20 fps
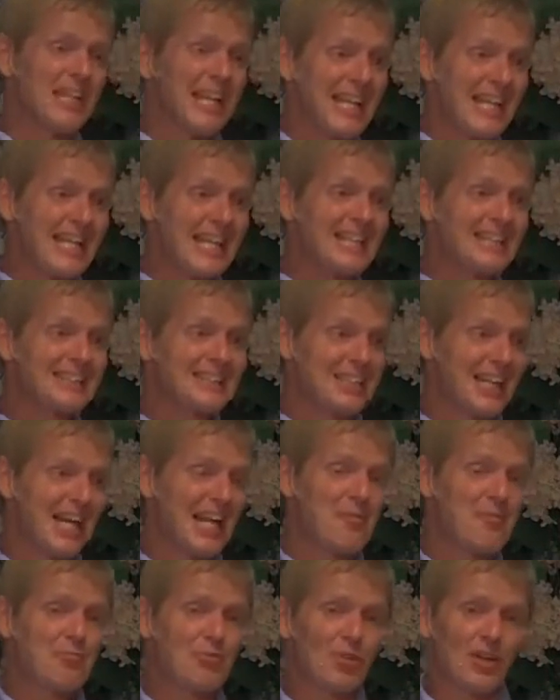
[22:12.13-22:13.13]
It is
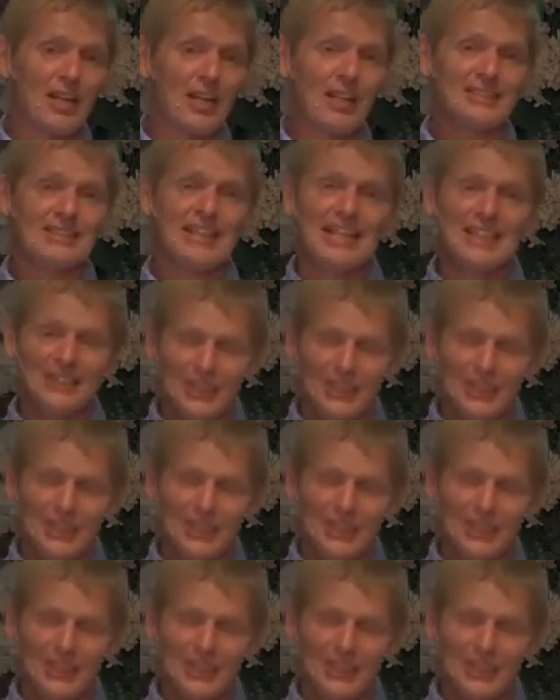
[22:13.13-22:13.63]
time for us to